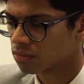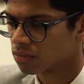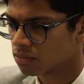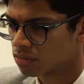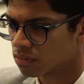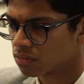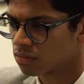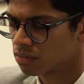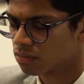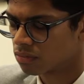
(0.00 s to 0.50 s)

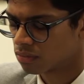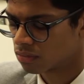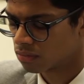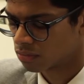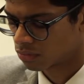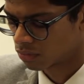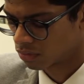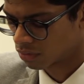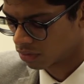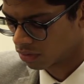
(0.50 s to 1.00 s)
Mm-hmm.
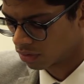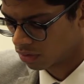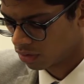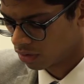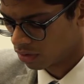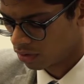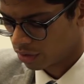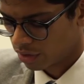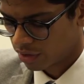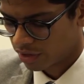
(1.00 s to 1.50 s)

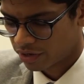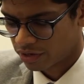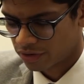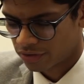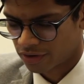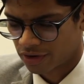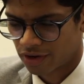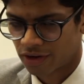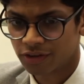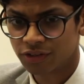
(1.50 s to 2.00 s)
And
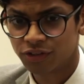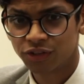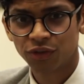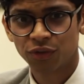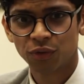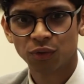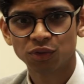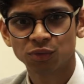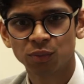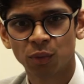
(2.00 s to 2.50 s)
to
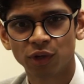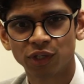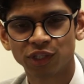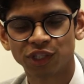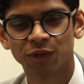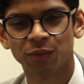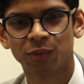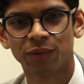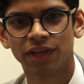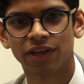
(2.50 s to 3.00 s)
those
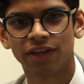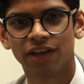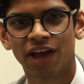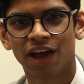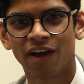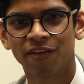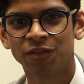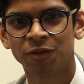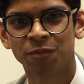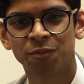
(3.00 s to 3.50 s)
watching, we
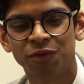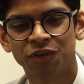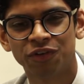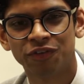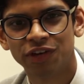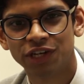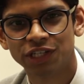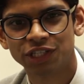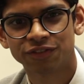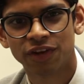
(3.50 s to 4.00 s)
have the
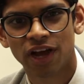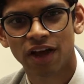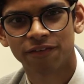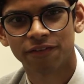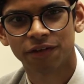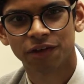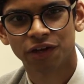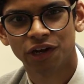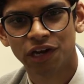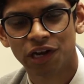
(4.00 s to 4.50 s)
privilege of
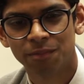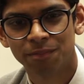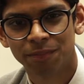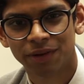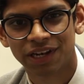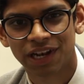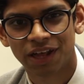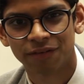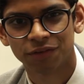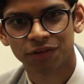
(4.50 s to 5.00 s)
having an
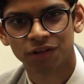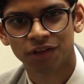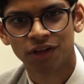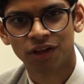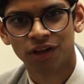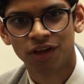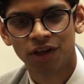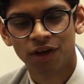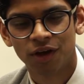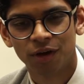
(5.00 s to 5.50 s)
Olympic level
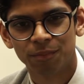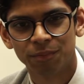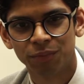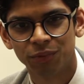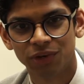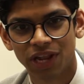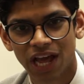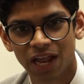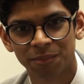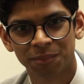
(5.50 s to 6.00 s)

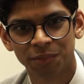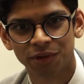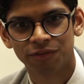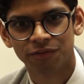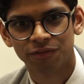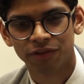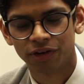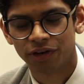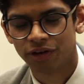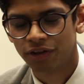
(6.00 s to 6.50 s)
pool at
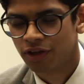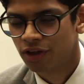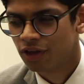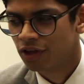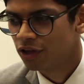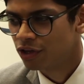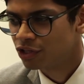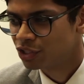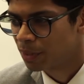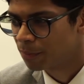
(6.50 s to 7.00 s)
Millfield.
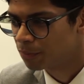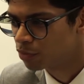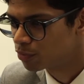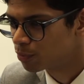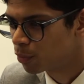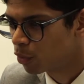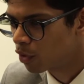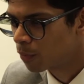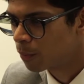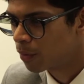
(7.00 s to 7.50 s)
James, you
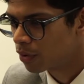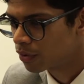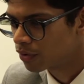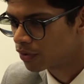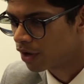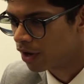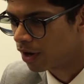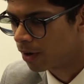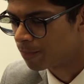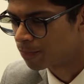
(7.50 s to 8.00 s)
spoke about
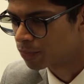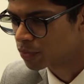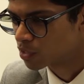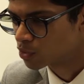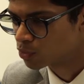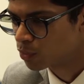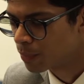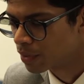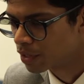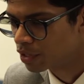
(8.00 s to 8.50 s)

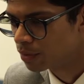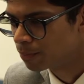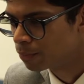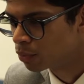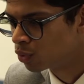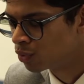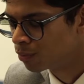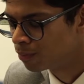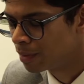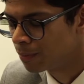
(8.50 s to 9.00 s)
swimming in the
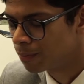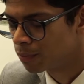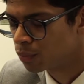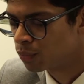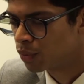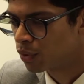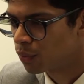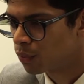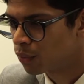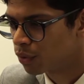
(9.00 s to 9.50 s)
pool with people
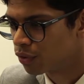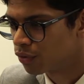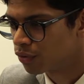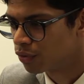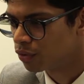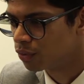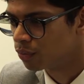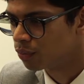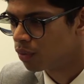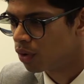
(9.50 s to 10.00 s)
who are older than
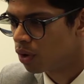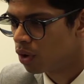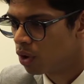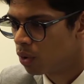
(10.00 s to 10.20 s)
you.